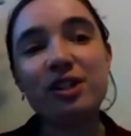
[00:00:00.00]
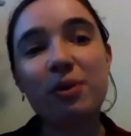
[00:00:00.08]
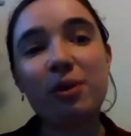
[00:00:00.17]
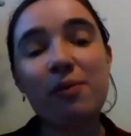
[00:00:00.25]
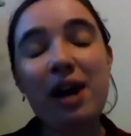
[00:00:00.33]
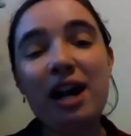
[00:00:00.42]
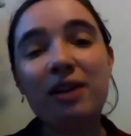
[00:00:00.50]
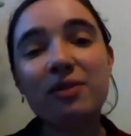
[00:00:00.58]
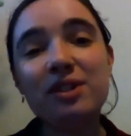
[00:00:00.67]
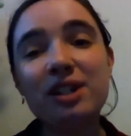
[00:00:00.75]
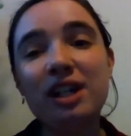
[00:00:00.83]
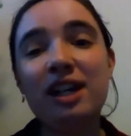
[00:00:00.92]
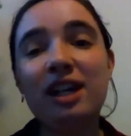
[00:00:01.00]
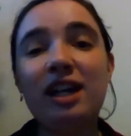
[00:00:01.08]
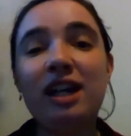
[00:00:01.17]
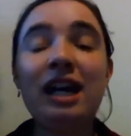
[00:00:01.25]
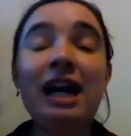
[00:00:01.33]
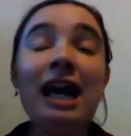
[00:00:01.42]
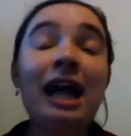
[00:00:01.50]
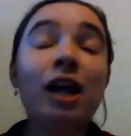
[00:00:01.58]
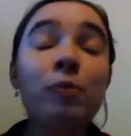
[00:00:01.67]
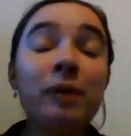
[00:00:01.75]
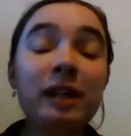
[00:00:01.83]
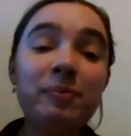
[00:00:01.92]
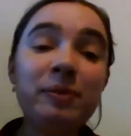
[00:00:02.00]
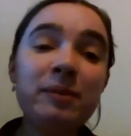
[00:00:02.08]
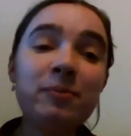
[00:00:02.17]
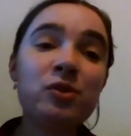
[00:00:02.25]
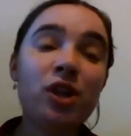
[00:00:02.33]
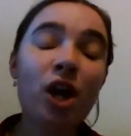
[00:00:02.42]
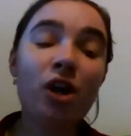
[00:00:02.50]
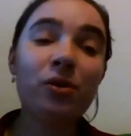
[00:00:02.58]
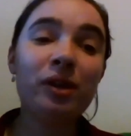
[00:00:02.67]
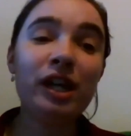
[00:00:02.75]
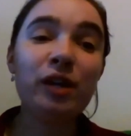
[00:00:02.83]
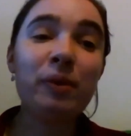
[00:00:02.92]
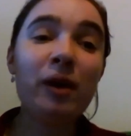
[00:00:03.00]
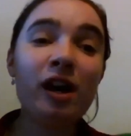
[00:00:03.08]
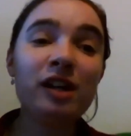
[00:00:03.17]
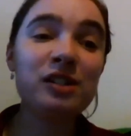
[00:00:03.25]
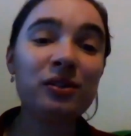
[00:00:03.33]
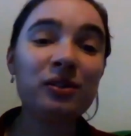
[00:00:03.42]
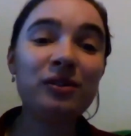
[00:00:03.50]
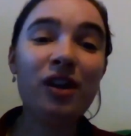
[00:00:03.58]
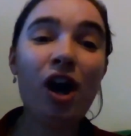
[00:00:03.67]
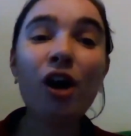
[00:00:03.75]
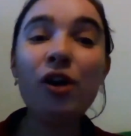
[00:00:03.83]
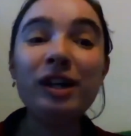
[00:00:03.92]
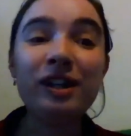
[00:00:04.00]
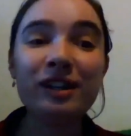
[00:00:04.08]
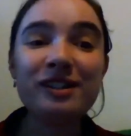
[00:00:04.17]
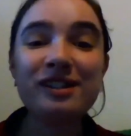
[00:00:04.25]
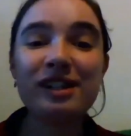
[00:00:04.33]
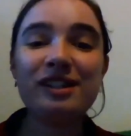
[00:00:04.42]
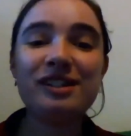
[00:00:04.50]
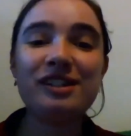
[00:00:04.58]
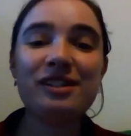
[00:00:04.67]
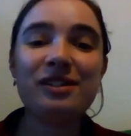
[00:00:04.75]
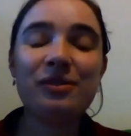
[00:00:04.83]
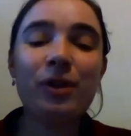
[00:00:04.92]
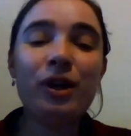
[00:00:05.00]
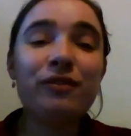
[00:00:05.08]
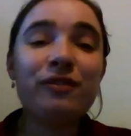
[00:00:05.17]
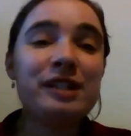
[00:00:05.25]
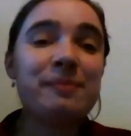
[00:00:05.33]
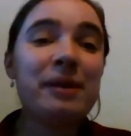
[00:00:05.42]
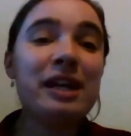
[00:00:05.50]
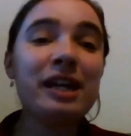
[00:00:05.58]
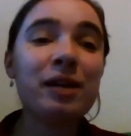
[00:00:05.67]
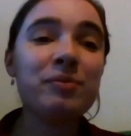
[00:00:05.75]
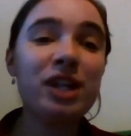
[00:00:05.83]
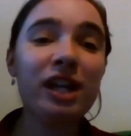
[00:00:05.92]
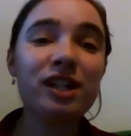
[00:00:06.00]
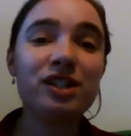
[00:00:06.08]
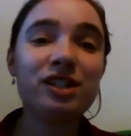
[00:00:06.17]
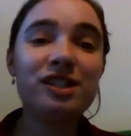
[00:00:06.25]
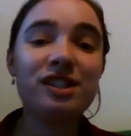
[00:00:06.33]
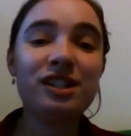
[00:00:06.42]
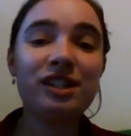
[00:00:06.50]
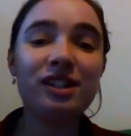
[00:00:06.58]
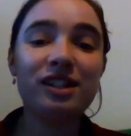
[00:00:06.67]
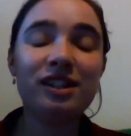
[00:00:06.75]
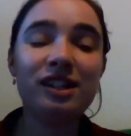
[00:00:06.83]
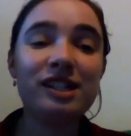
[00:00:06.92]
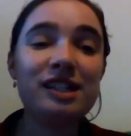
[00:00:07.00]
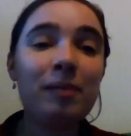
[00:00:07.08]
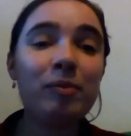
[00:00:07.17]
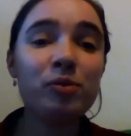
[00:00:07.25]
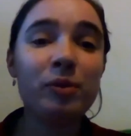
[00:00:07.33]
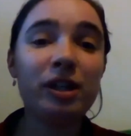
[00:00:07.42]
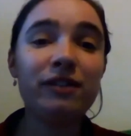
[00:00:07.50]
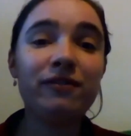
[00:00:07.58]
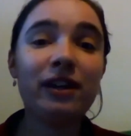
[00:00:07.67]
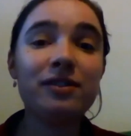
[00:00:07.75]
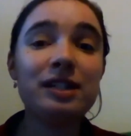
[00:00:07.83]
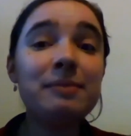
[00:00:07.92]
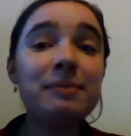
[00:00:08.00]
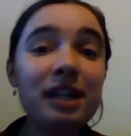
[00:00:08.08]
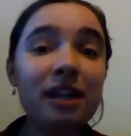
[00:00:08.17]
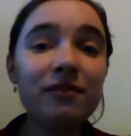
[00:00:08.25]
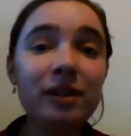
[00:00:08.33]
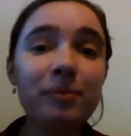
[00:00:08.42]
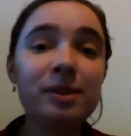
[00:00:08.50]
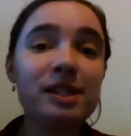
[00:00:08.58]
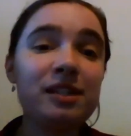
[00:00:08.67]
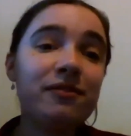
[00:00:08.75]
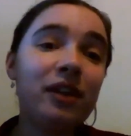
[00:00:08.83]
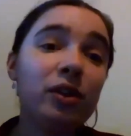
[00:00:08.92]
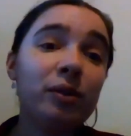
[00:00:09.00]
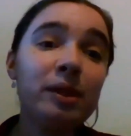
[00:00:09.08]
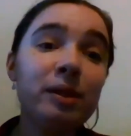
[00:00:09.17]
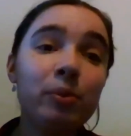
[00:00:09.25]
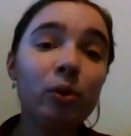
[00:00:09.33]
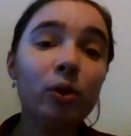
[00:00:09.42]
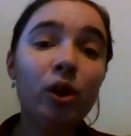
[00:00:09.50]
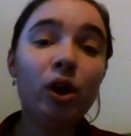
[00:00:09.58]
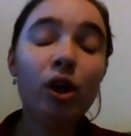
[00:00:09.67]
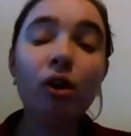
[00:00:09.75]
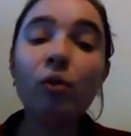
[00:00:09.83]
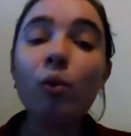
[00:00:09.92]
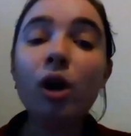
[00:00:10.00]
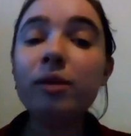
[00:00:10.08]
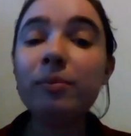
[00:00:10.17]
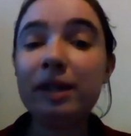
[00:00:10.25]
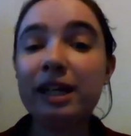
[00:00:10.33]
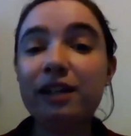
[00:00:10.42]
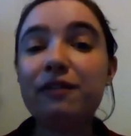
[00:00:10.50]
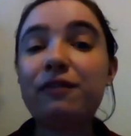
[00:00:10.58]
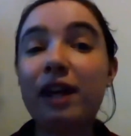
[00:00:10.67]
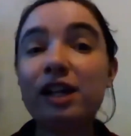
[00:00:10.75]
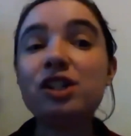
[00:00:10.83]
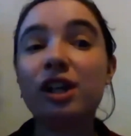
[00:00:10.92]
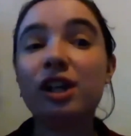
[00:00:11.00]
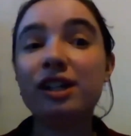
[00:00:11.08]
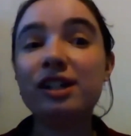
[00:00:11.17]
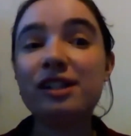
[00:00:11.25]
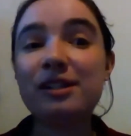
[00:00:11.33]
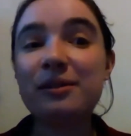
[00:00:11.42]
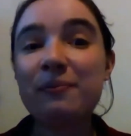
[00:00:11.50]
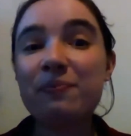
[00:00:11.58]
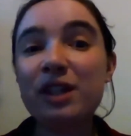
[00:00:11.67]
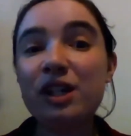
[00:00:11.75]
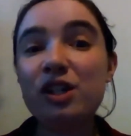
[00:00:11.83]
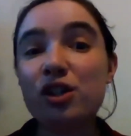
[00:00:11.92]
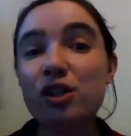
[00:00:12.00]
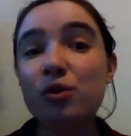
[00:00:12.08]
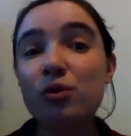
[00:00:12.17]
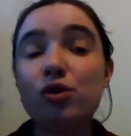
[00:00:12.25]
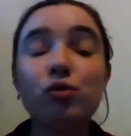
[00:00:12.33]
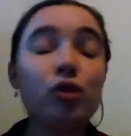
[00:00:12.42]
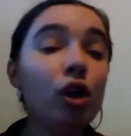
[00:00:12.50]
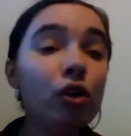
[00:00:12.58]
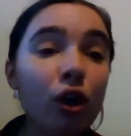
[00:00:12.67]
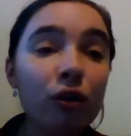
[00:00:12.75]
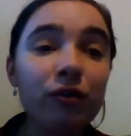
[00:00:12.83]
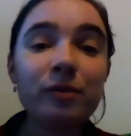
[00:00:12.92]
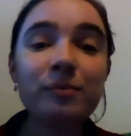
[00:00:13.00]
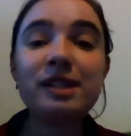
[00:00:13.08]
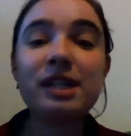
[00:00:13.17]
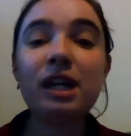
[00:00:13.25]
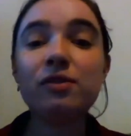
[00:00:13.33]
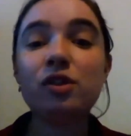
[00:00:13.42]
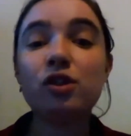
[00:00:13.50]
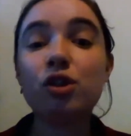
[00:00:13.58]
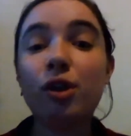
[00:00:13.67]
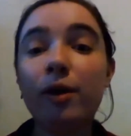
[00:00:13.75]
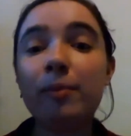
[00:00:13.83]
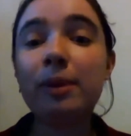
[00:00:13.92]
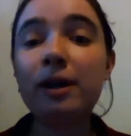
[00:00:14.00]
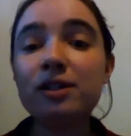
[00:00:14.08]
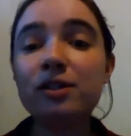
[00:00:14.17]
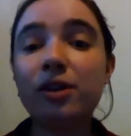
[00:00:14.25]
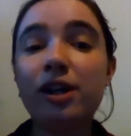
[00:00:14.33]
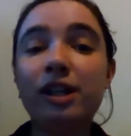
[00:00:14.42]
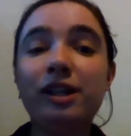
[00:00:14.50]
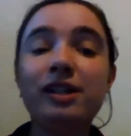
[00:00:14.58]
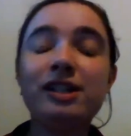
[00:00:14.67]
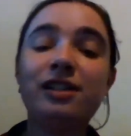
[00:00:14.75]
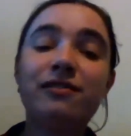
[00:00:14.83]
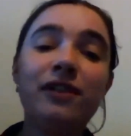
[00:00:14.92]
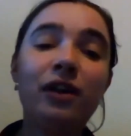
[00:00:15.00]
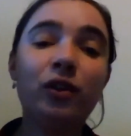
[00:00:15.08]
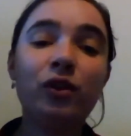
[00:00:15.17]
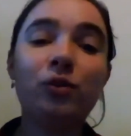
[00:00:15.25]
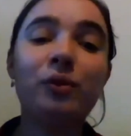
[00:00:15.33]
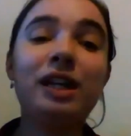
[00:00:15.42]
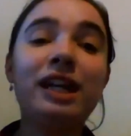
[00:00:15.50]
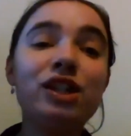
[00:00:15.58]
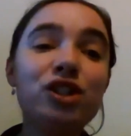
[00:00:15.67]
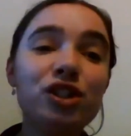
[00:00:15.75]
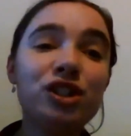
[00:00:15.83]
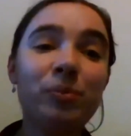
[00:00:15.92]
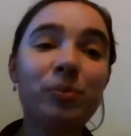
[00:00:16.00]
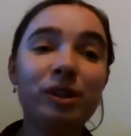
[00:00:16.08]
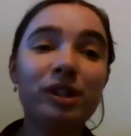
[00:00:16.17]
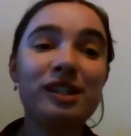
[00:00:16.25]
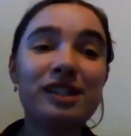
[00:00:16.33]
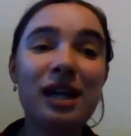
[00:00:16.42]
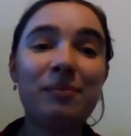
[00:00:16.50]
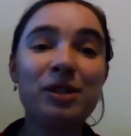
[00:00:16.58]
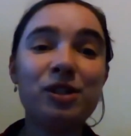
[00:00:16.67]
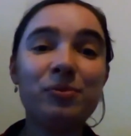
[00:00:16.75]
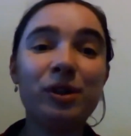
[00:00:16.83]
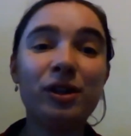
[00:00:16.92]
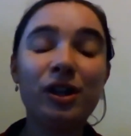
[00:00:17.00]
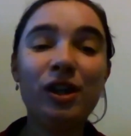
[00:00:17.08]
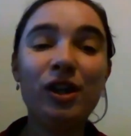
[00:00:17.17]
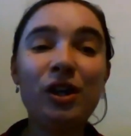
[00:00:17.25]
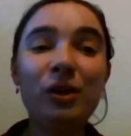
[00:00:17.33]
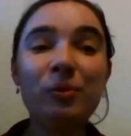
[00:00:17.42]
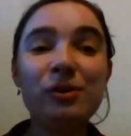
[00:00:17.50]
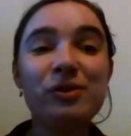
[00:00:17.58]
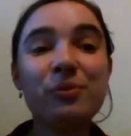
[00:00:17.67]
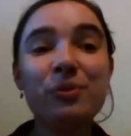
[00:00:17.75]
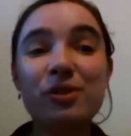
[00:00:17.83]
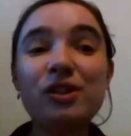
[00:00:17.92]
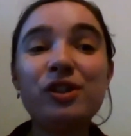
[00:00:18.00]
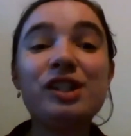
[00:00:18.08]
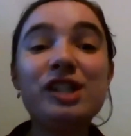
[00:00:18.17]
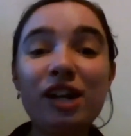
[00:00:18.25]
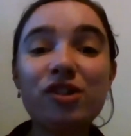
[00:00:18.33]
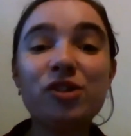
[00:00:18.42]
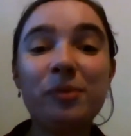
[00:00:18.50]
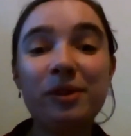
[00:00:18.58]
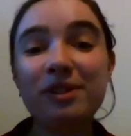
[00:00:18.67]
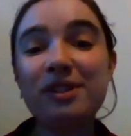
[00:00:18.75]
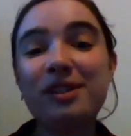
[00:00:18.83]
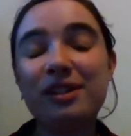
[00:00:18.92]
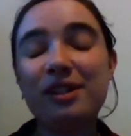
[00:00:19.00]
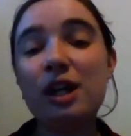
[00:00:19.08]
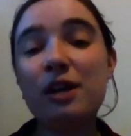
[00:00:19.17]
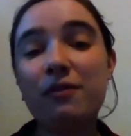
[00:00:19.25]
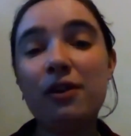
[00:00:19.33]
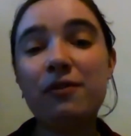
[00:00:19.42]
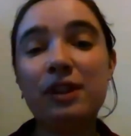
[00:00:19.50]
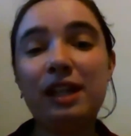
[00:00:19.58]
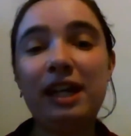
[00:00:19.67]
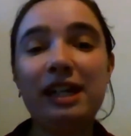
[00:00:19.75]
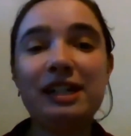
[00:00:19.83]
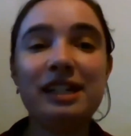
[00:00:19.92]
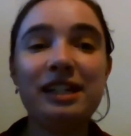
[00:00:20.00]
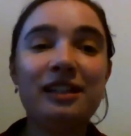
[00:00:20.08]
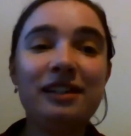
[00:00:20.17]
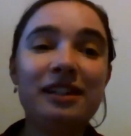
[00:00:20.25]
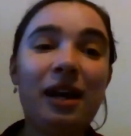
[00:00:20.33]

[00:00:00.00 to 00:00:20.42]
were around helping the people to grow in personal holiness, and one of his big objections to the establishment he found himself in was he felt that people weren't being enfranchised to know God for themselves and to grow in personal holiness. He felt that the relationship with the establishment was to the detriment of the laity.